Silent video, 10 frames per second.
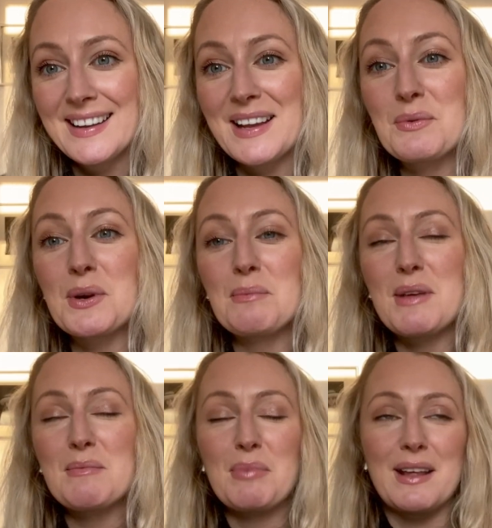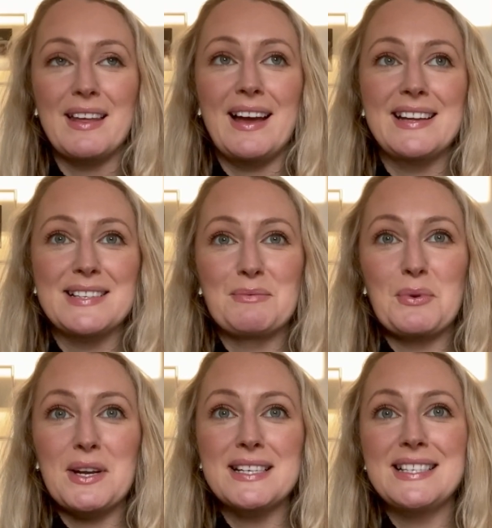Now, what I mean by that is
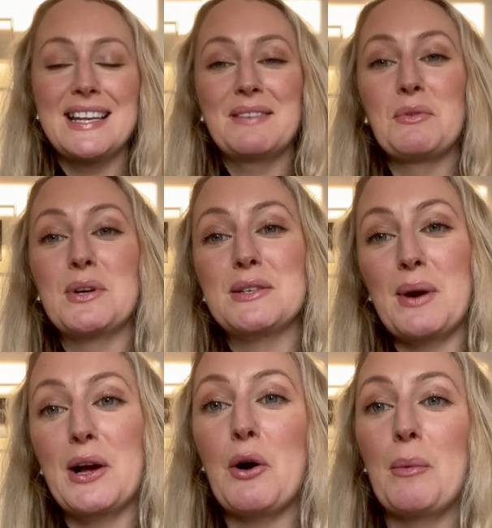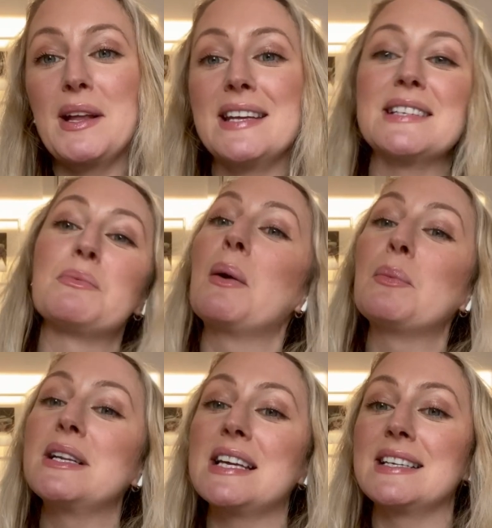what I see and what is quite common is when
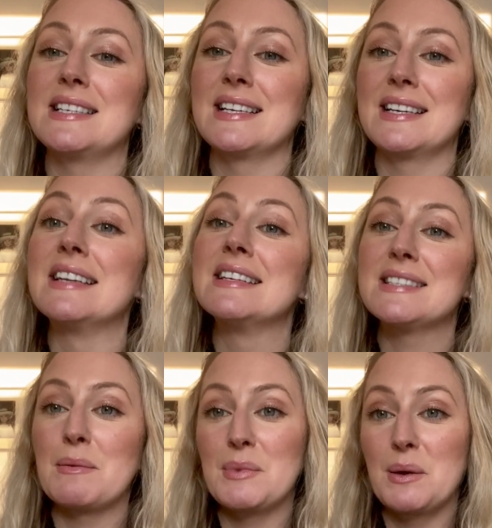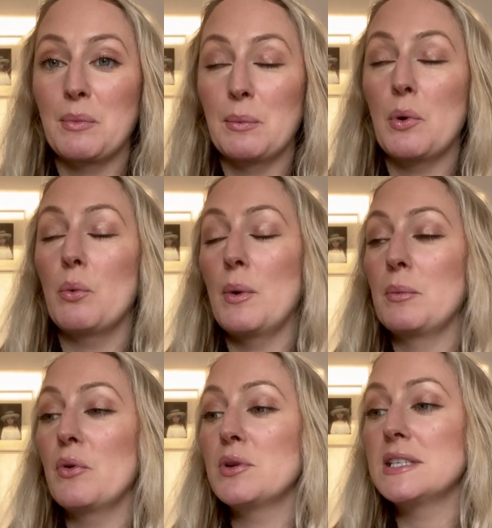we're dating somebody and
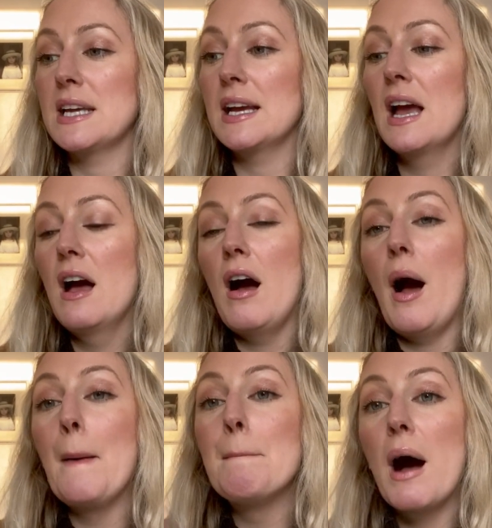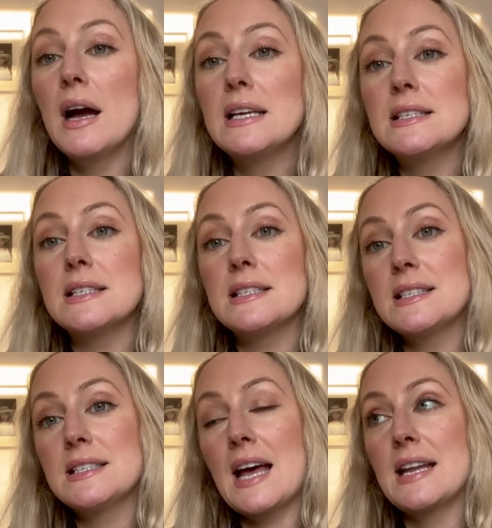when we're on a date, our mind
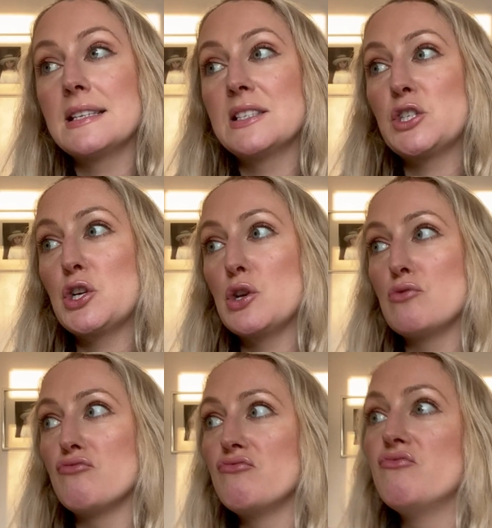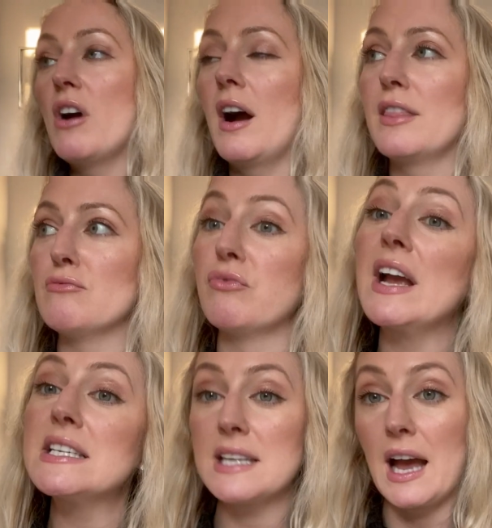tends to either
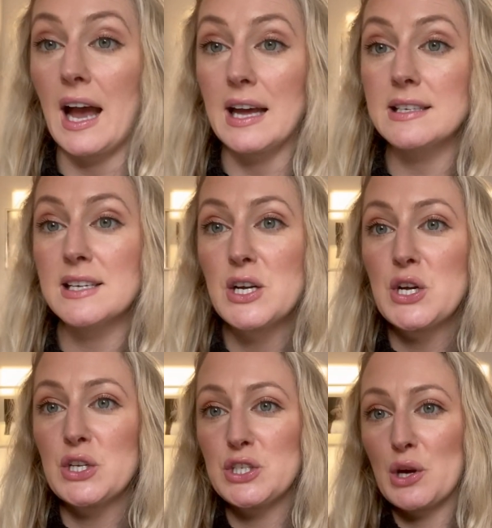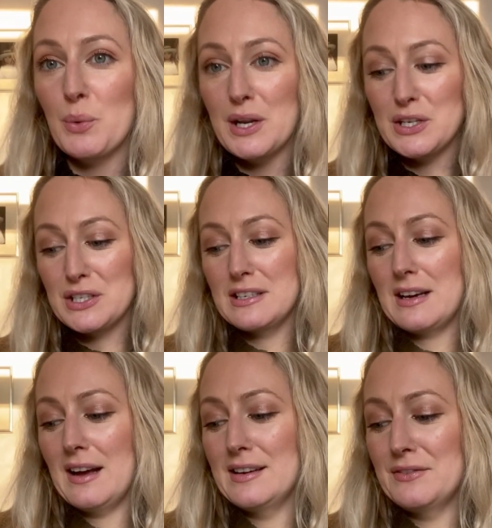race ahead, so we're
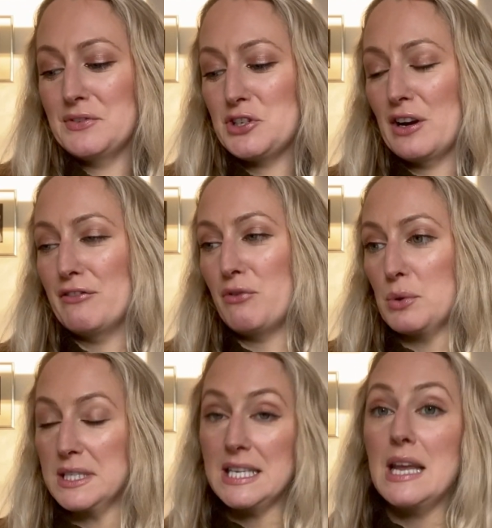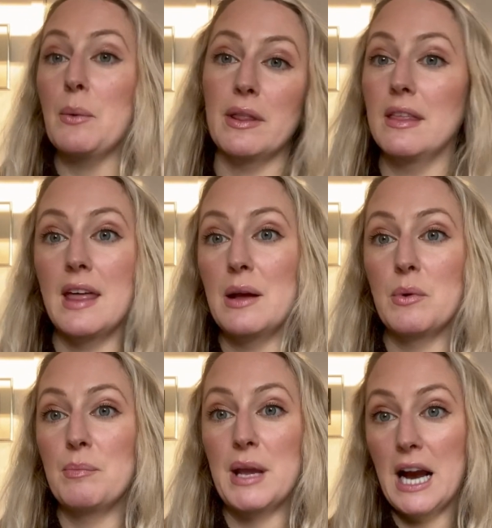kind of trying to foresee whether they
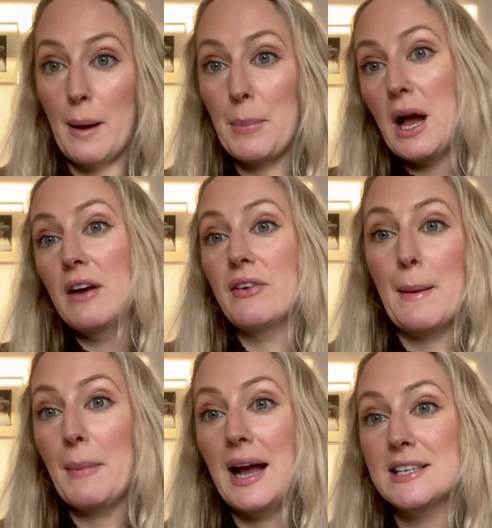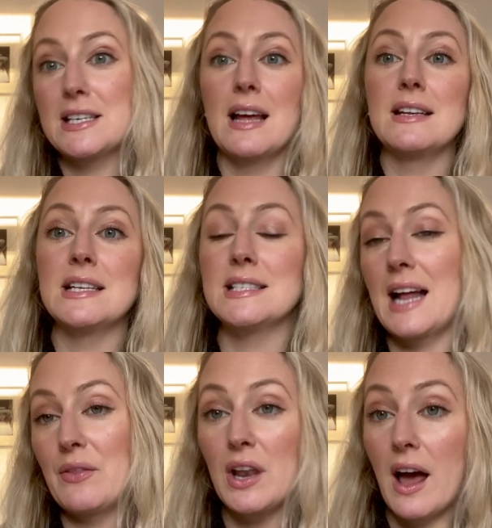would be our perfect match 10 years
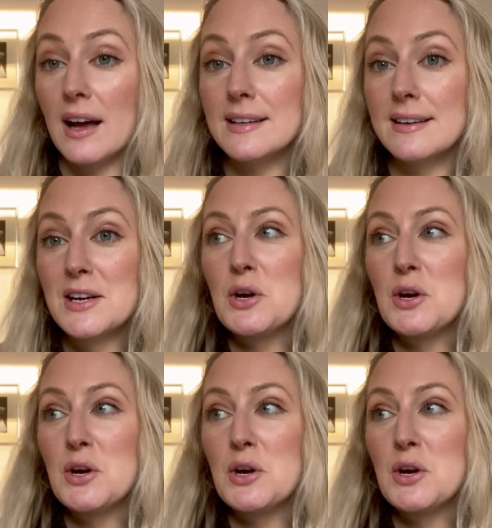down the line,